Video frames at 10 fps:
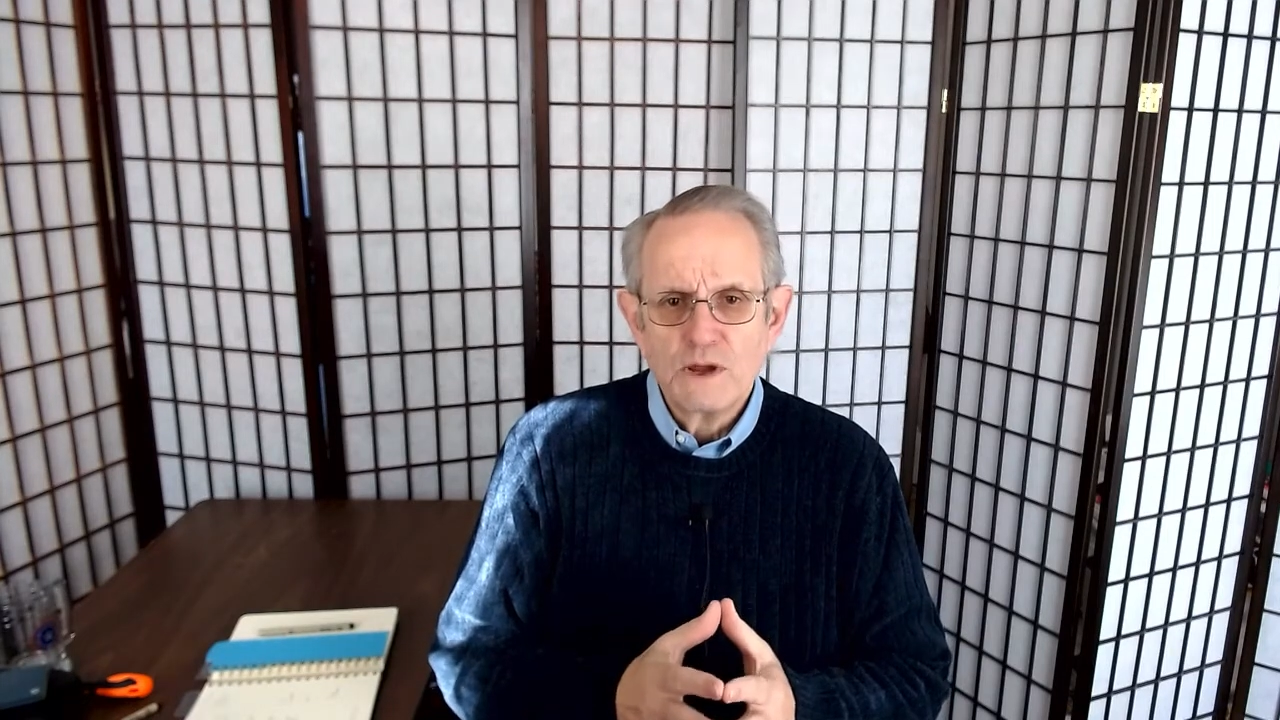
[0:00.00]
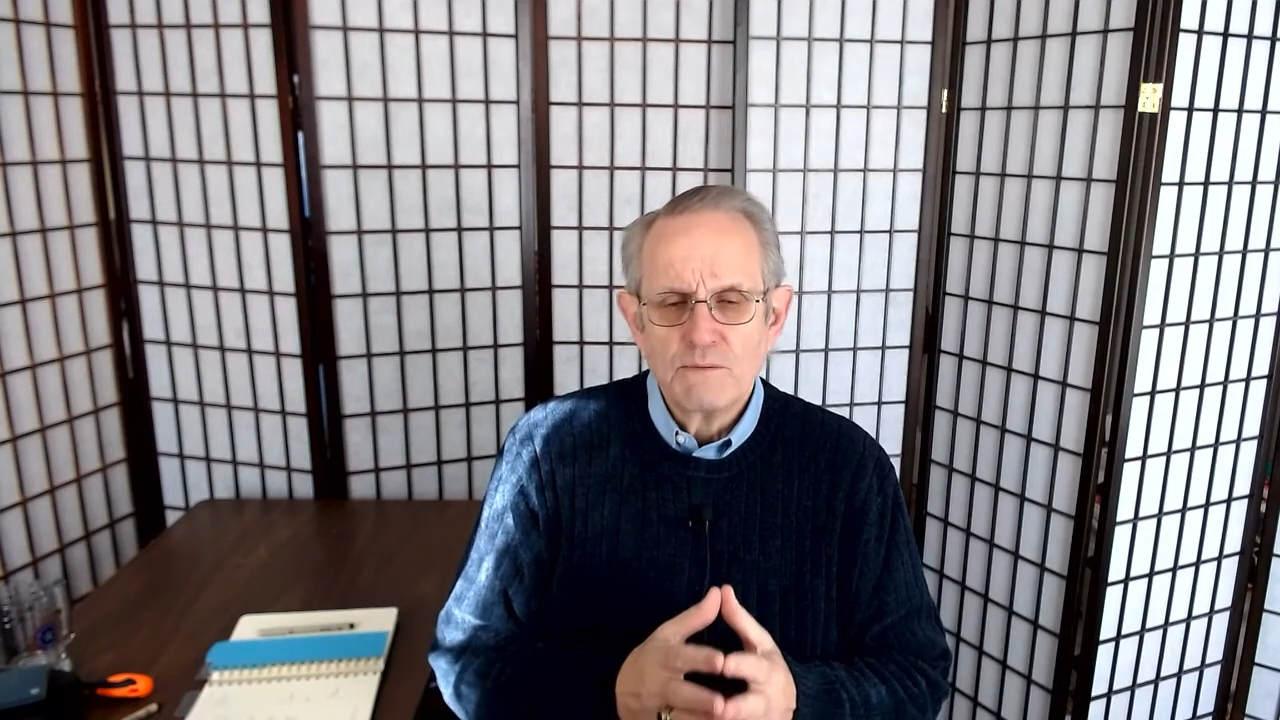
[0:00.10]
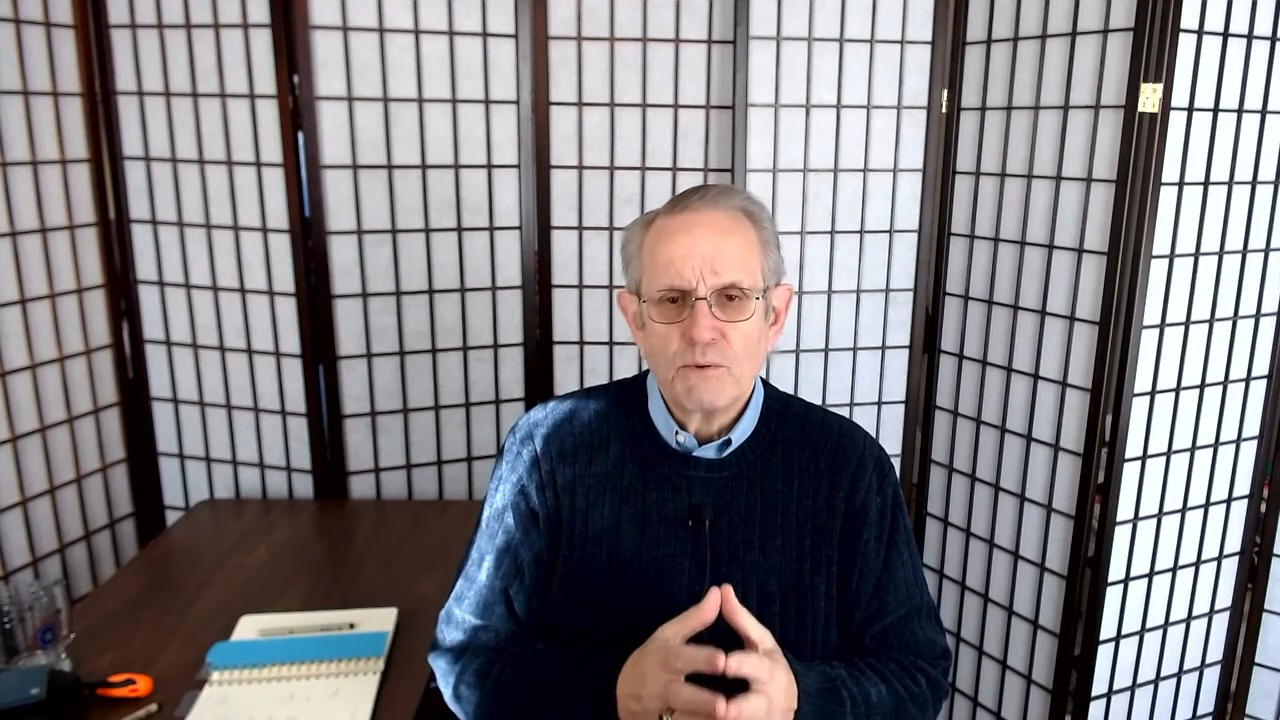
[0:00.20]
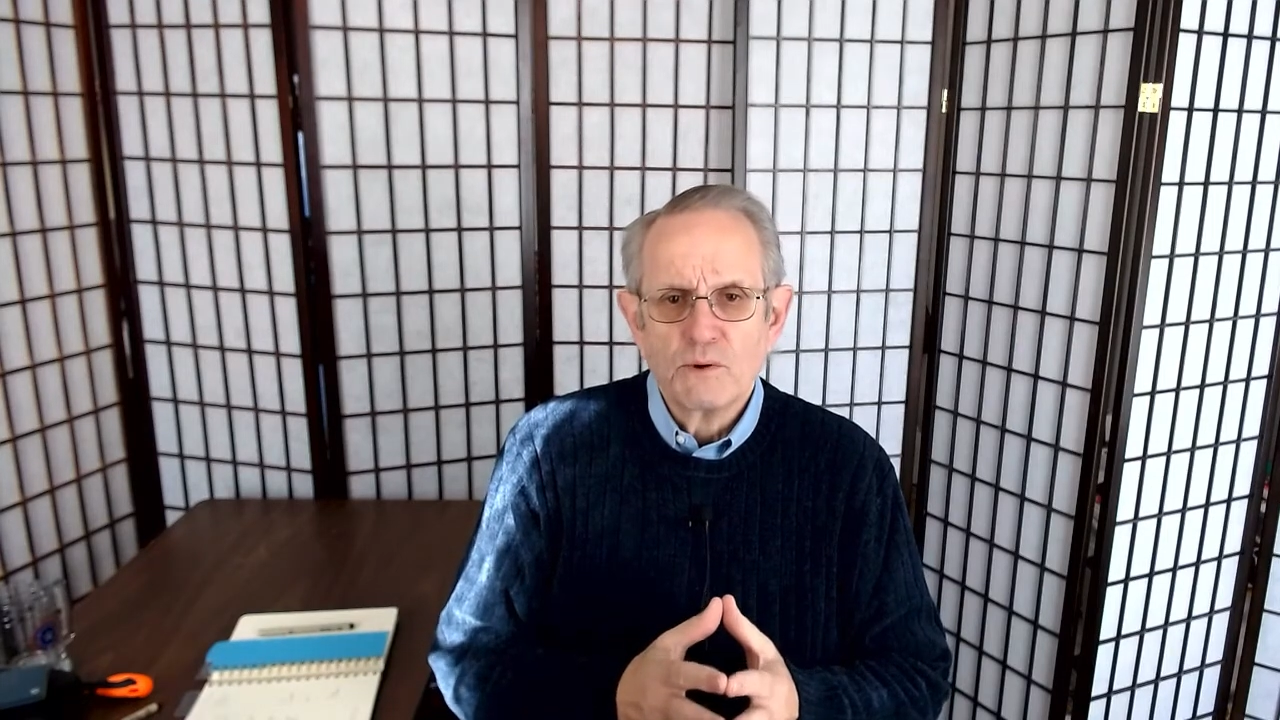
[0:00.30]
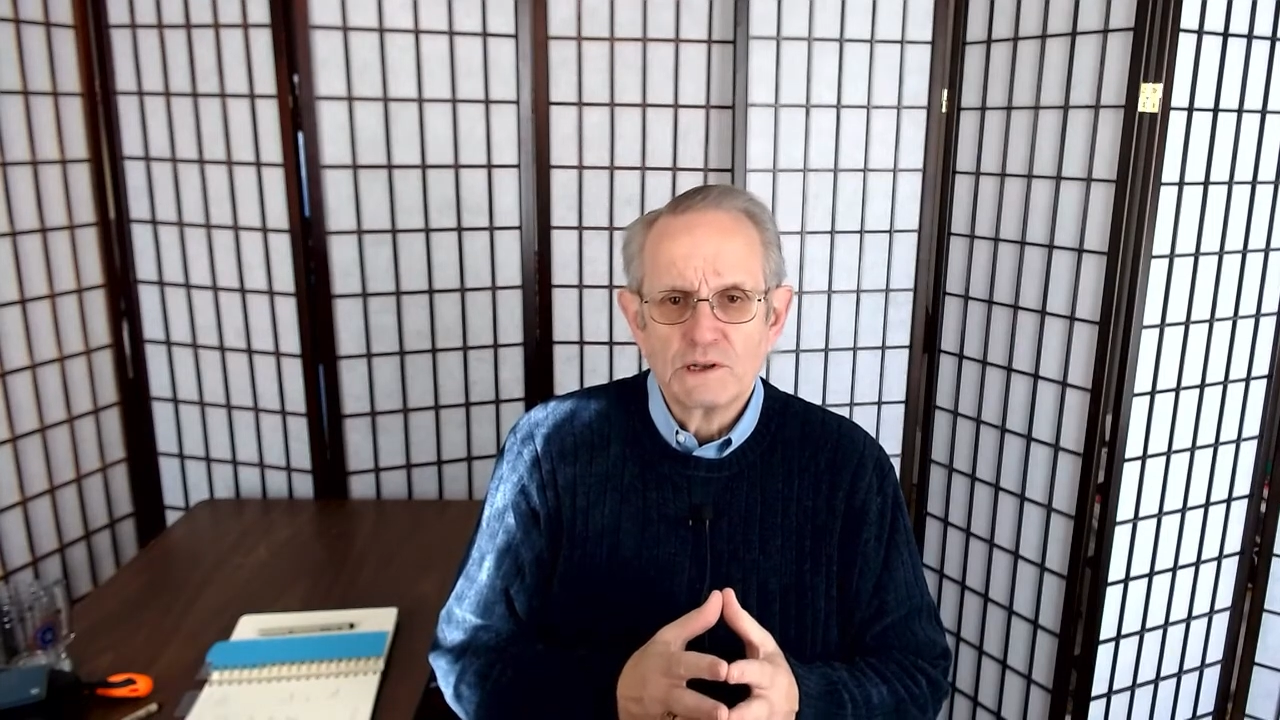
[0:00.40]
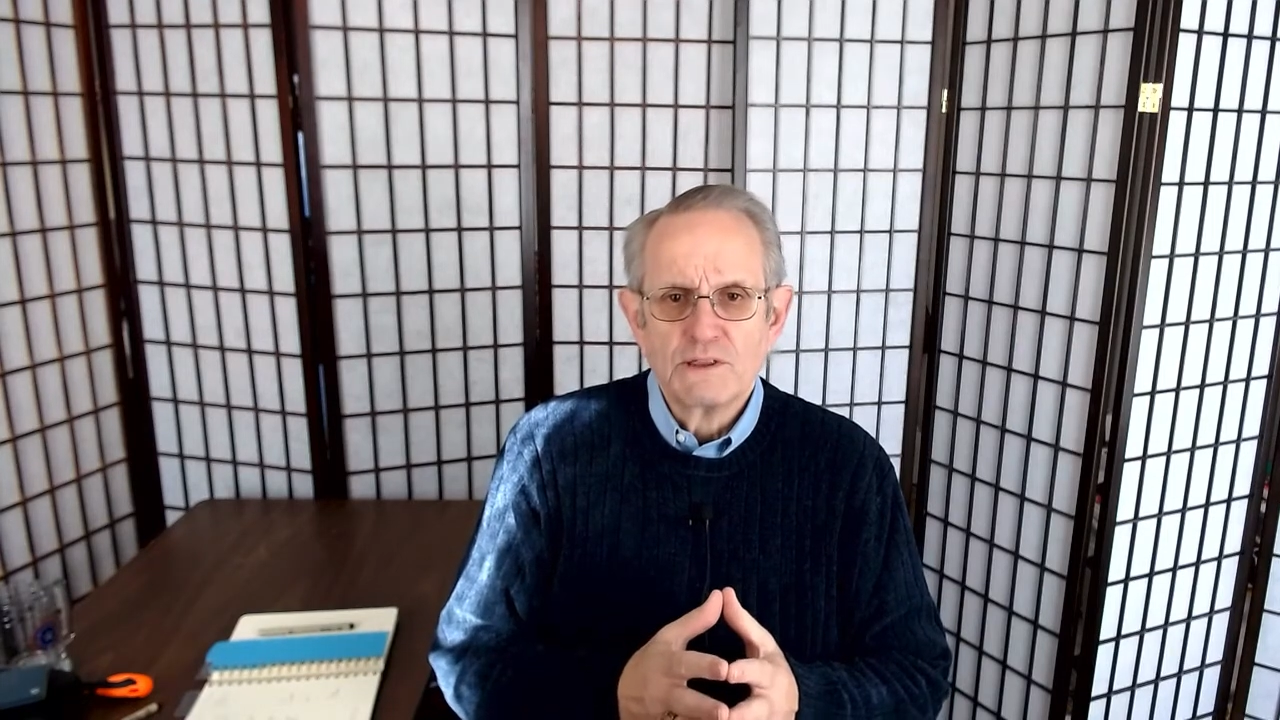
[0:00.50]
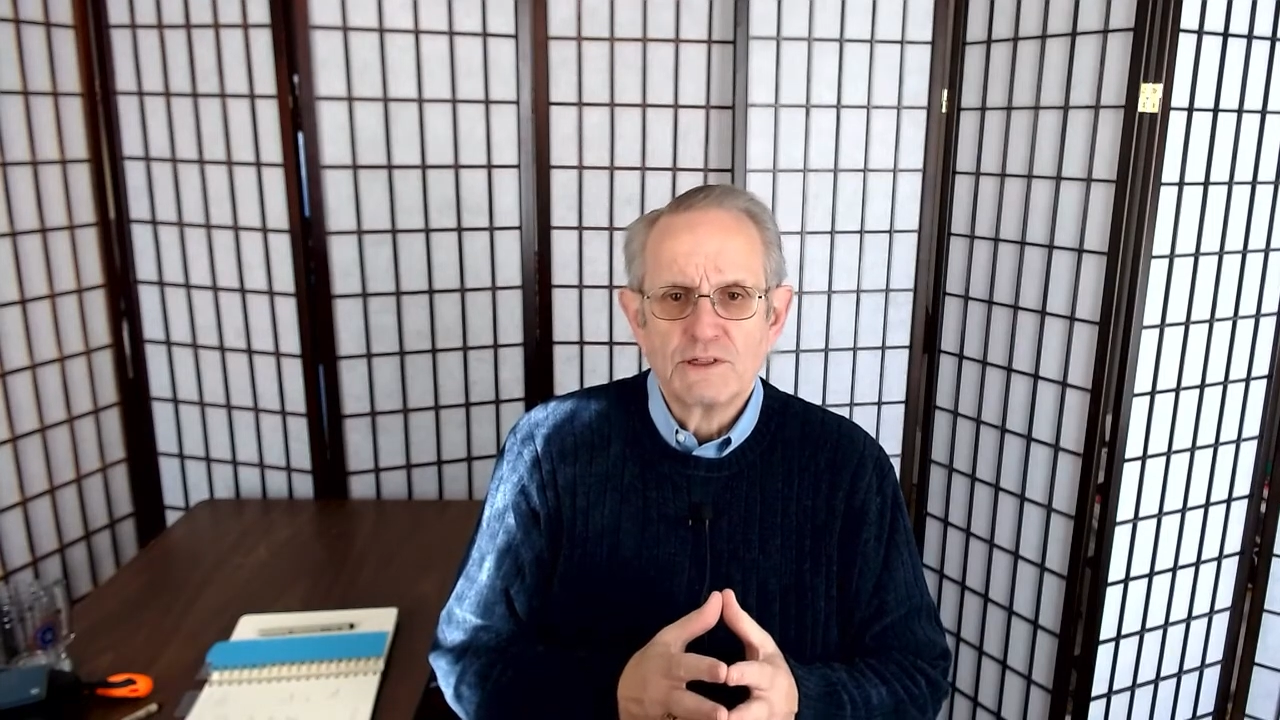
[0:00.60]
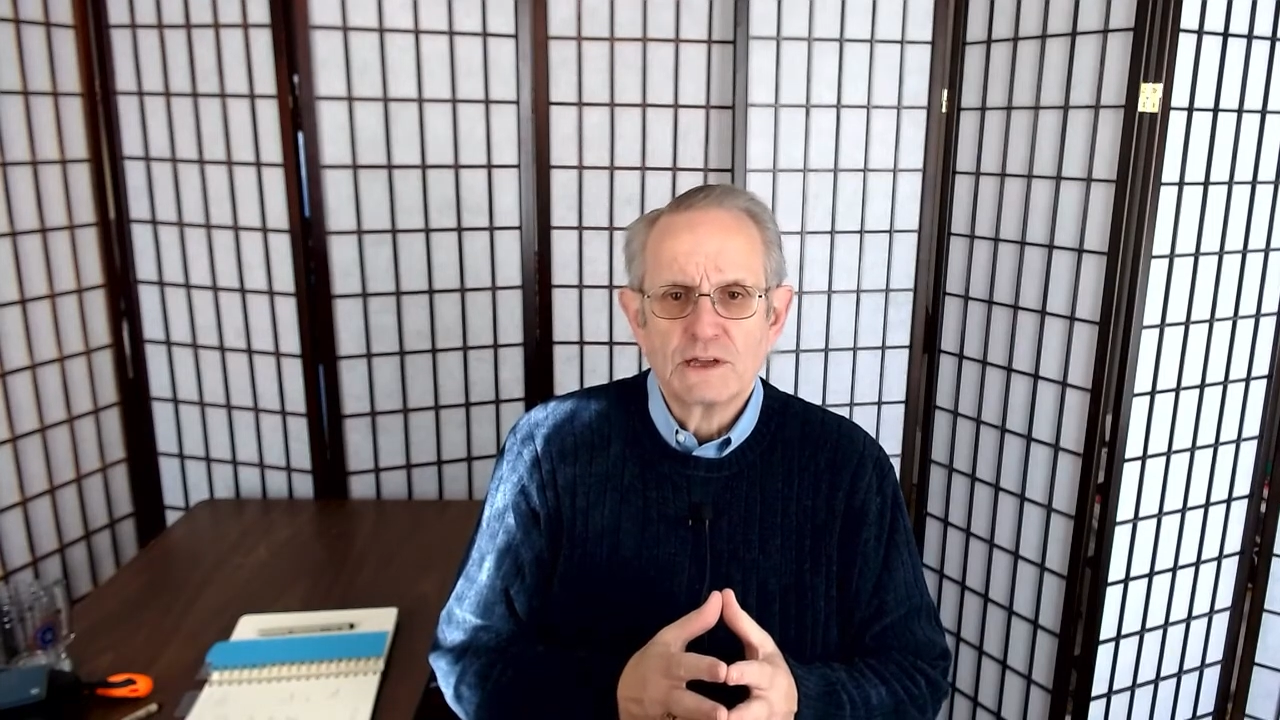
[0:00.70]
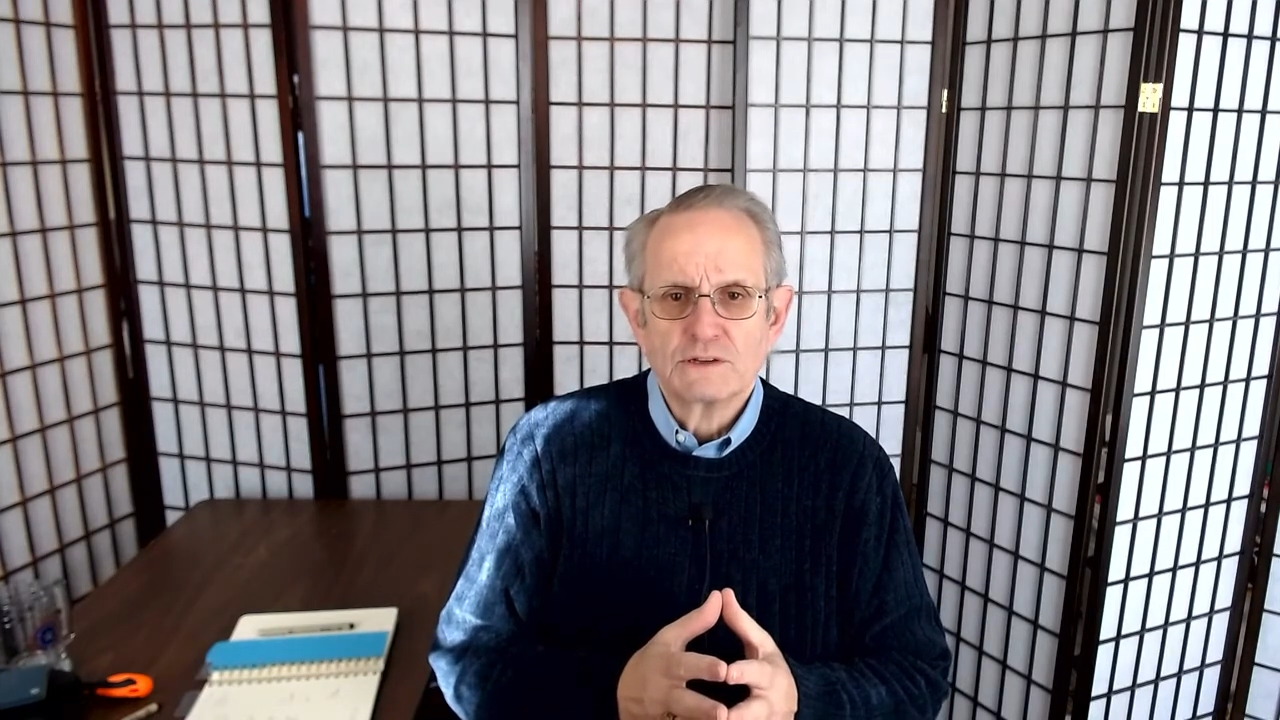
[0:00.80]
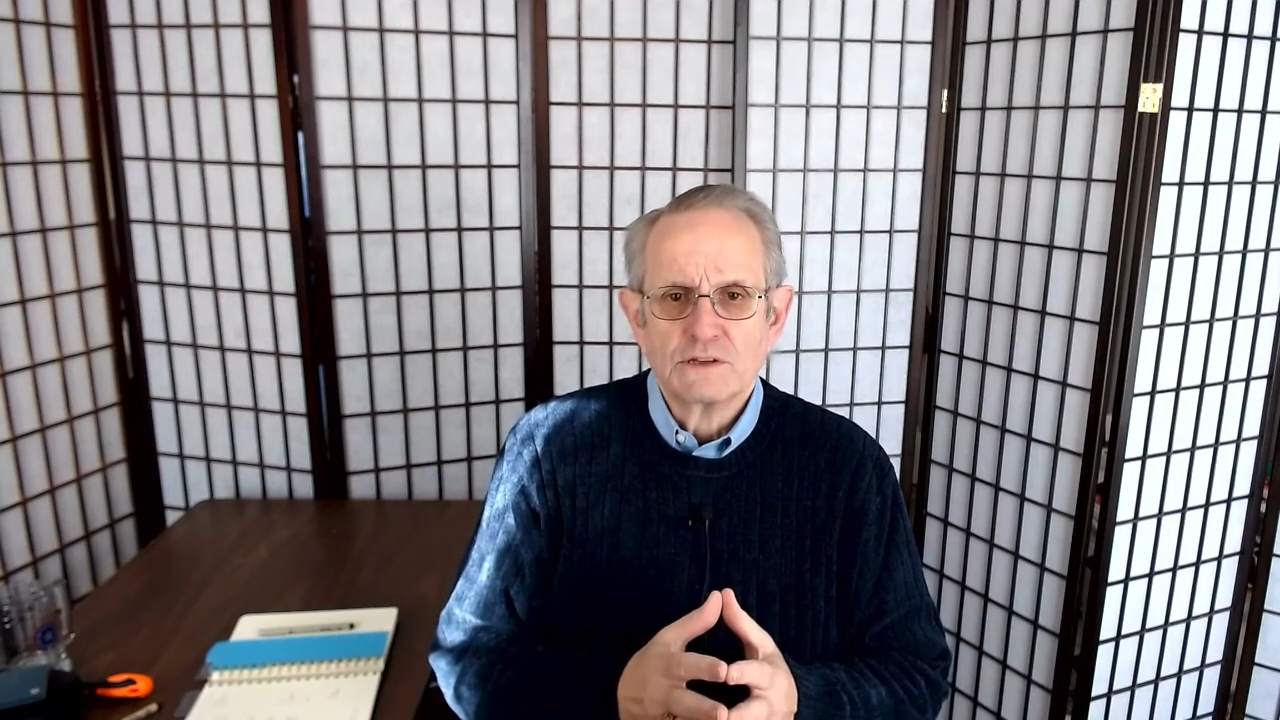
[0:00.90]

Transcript: important things